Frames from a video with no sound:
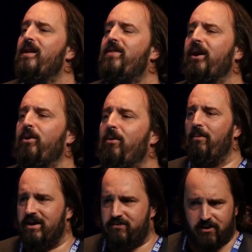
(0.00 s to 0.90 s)
Thank you
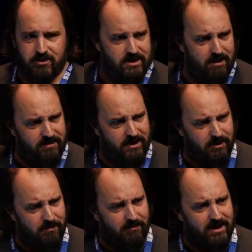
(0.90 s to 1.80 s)
much for your time. Thank you
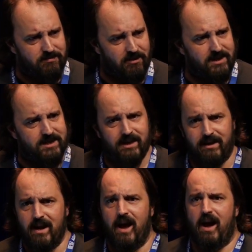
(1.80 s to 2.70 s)
very much for listening.